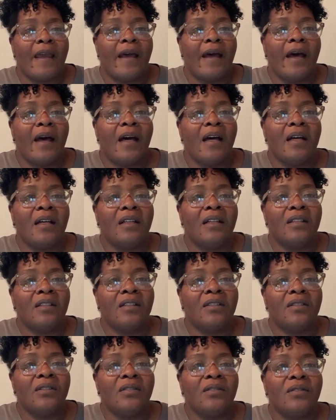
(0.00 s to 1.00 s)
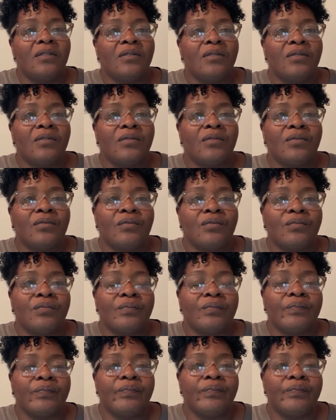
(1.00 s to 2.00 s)

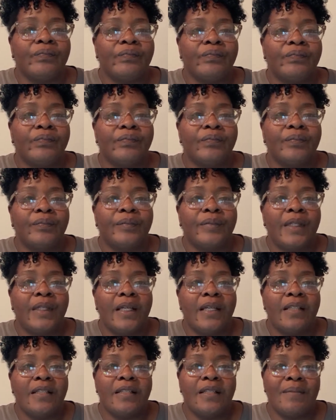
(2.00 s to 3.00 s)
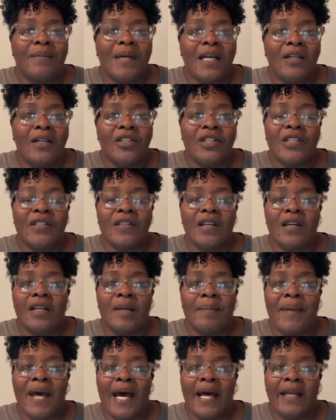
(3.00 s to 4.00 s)
oh. See, mine are just on
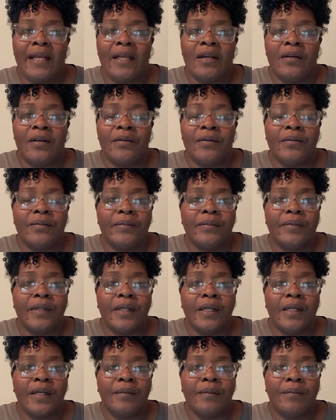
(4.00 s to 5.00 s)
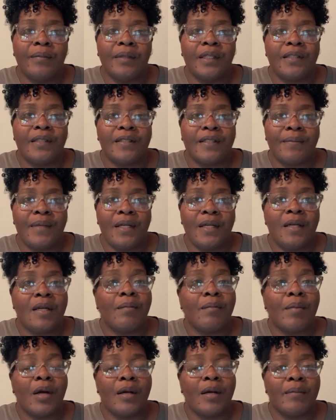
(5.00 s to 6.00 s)
a patio um, because I'm in an
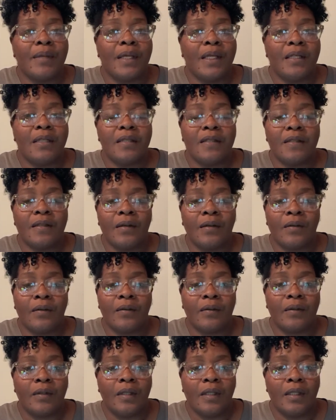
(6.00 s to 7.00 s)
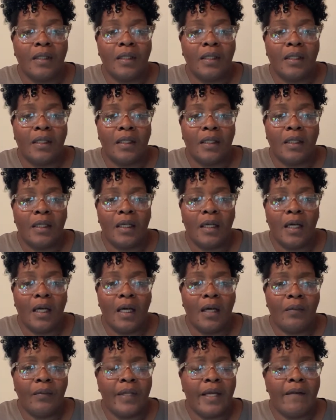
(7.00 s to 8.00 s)
apartment, so
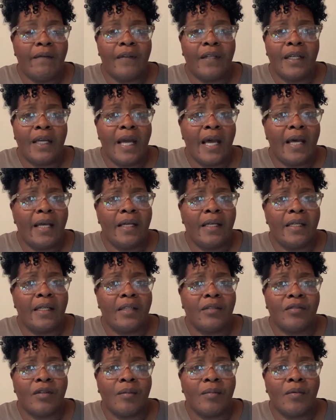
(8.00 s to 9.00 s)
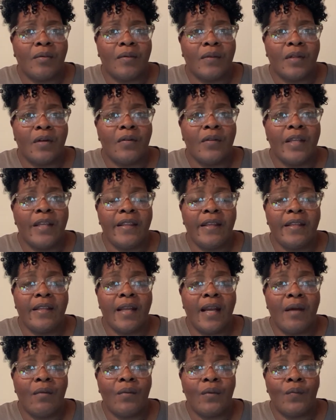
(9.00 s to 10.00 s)
uh, we haven't had any trouble. The only thing
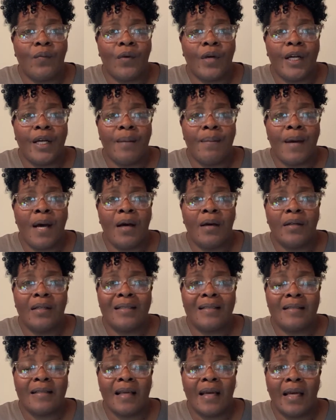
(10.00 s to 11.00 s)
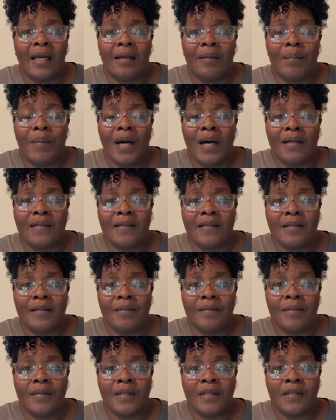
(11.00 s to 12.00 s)
that I would worry about is like
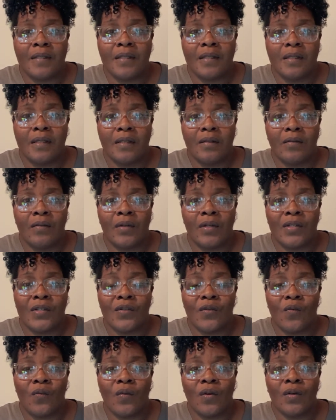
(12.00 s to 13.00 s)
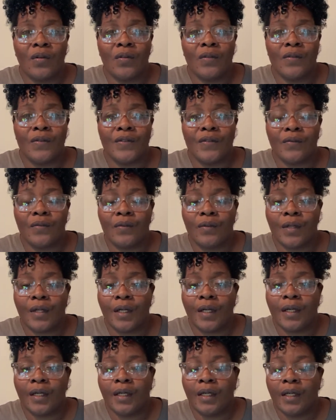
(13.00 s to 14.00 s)
possums or squirrels
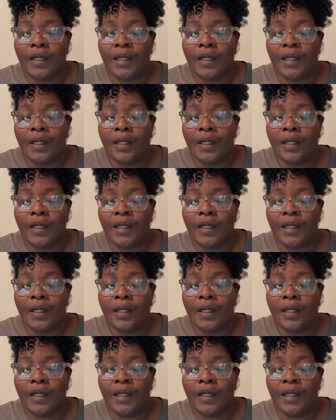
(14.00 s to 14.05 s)
or